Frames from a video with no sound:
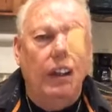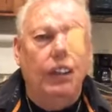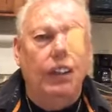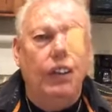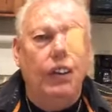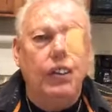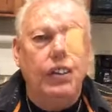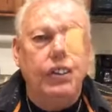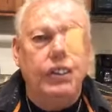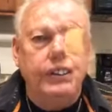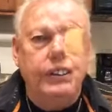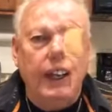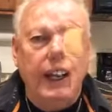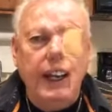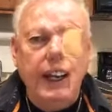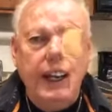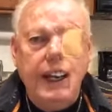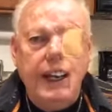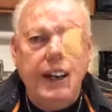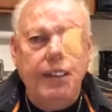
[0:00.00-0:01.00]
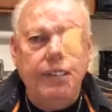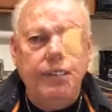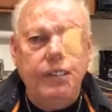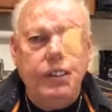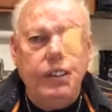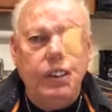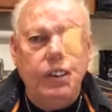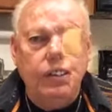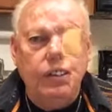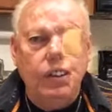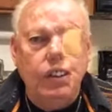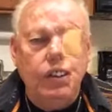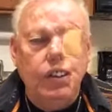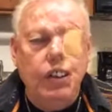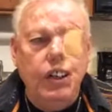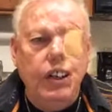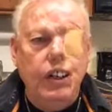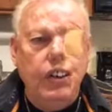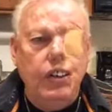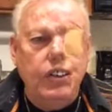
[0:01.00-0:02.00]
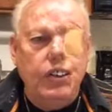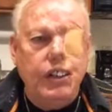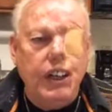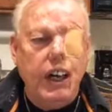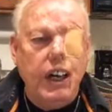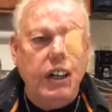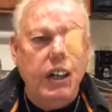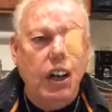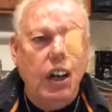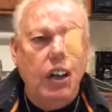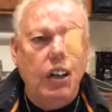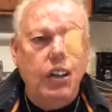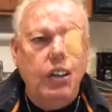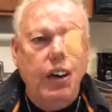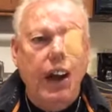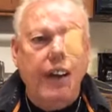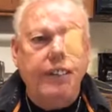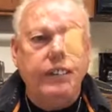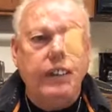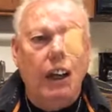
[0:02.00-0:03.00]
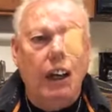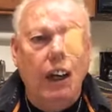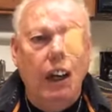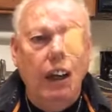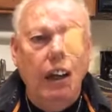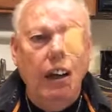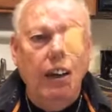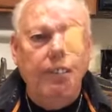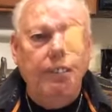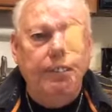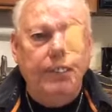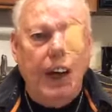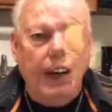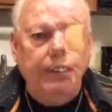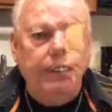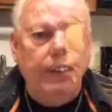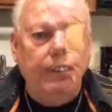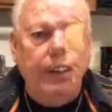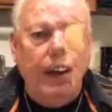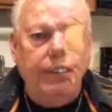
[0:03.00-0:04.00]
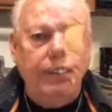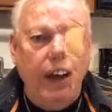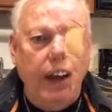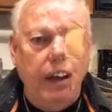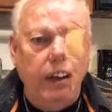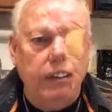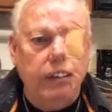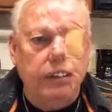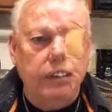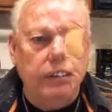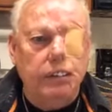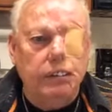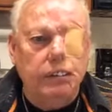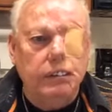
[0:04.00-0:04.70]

There's times that you need to understand, you have to love people by faith.